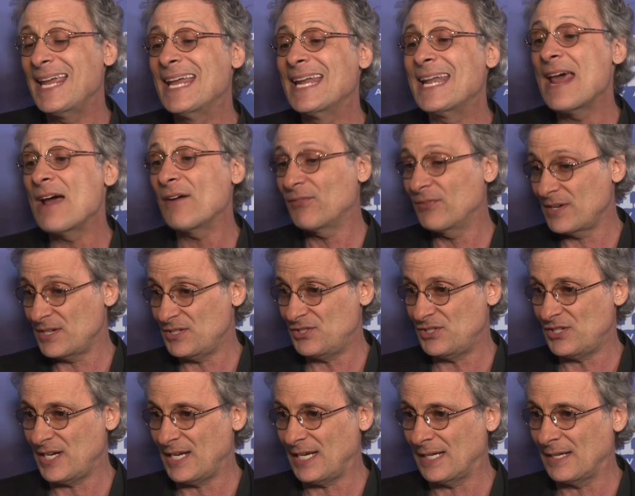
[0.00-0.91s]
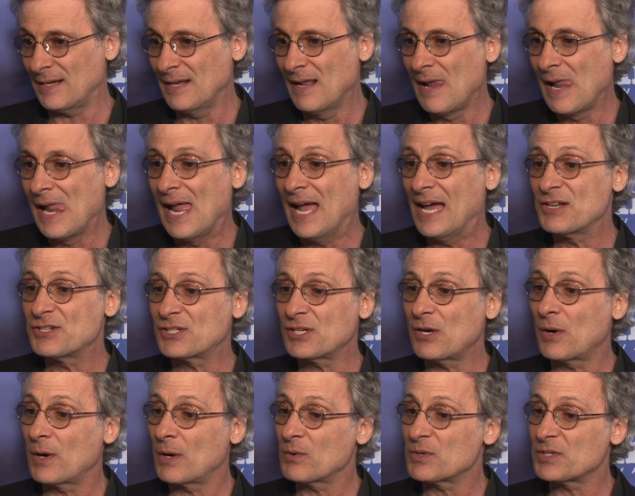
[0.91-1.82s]
in every scene. And
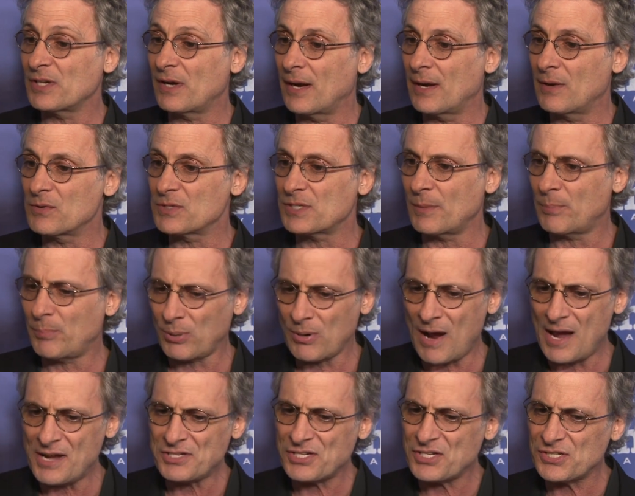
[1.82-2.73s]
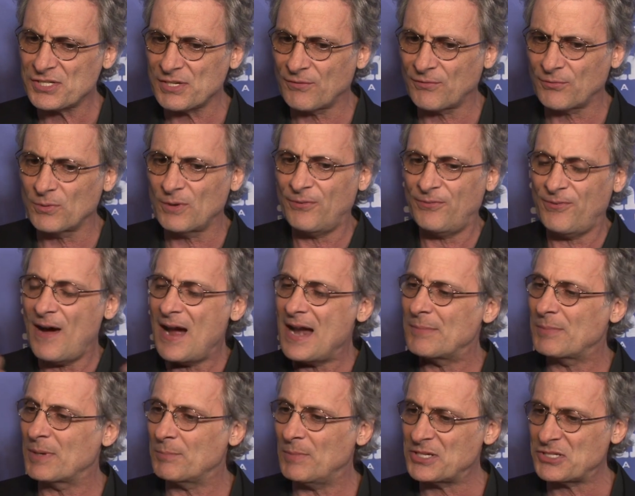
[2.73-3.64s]
so it was a process of
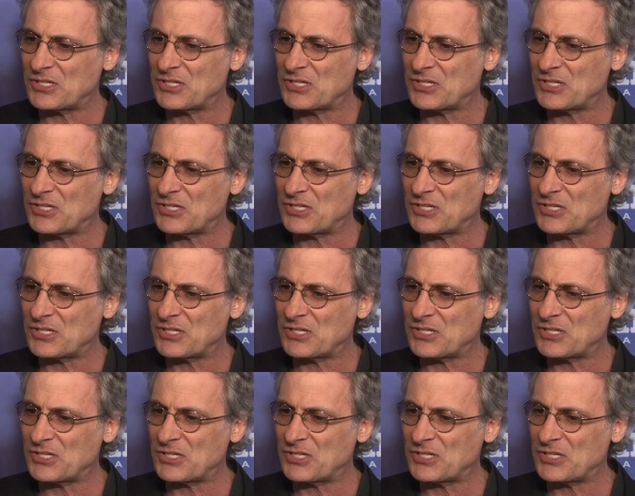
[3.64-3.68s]
refinement,